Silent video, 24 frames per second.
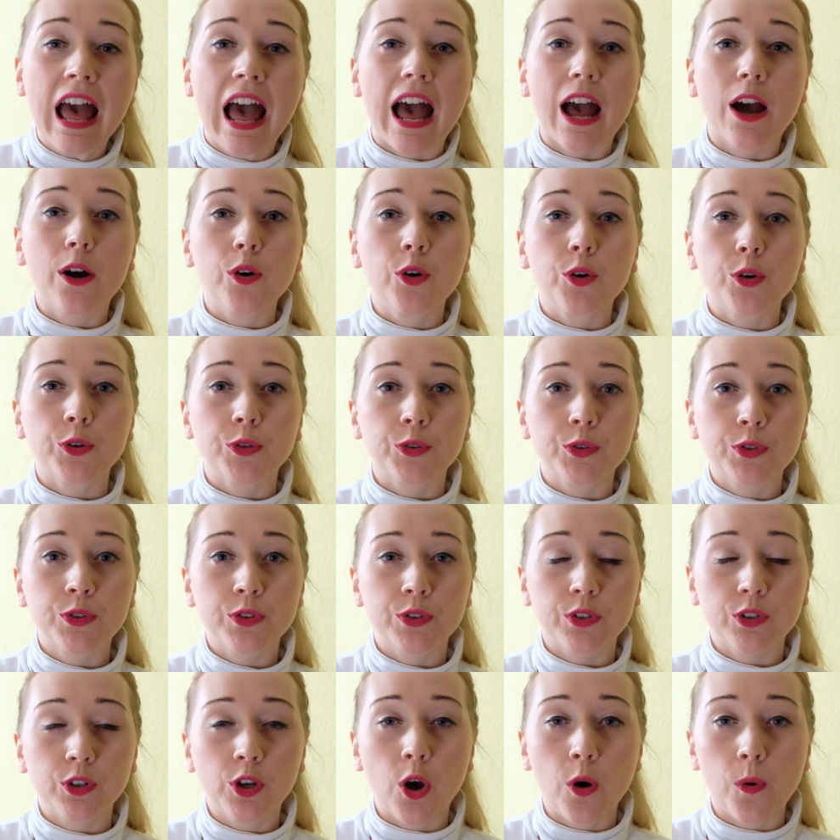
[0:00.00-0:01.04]
I
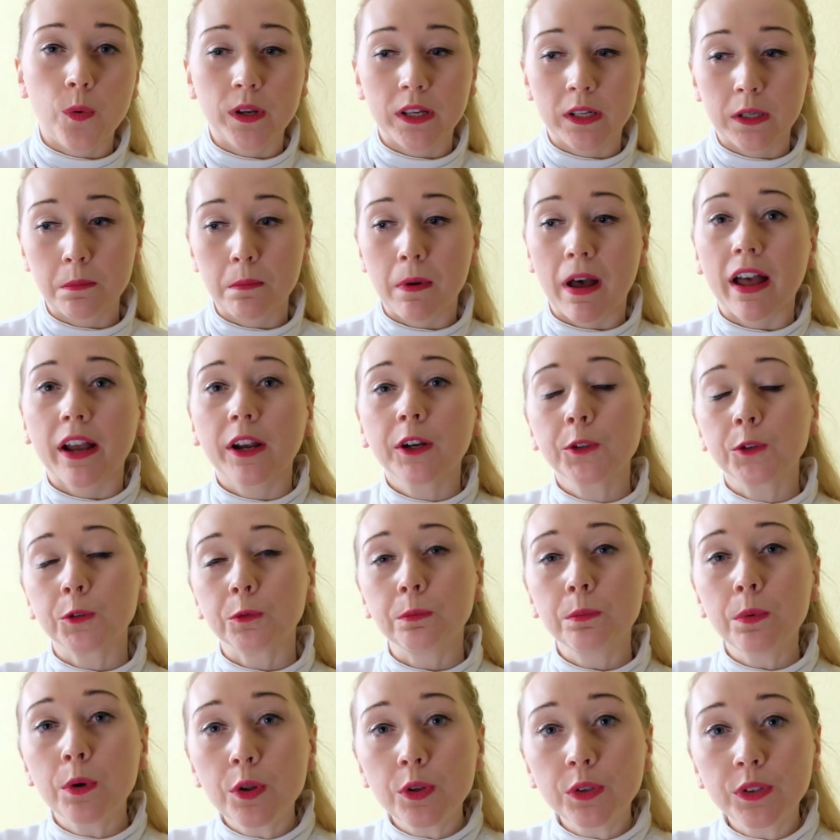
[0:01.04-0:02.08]
was going back to
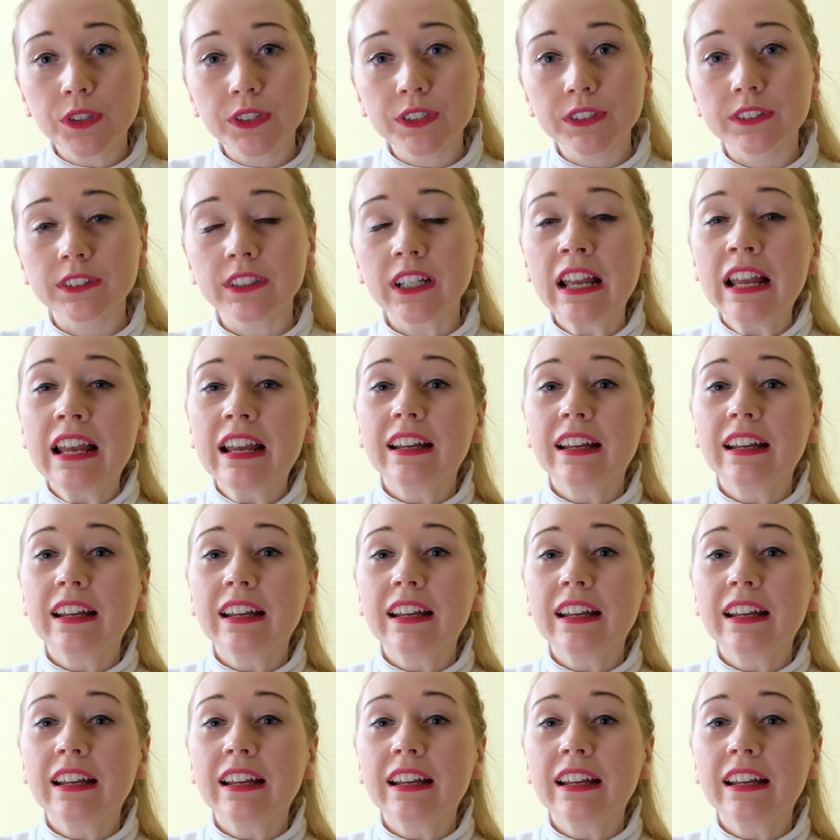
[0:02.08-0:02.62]
Poland,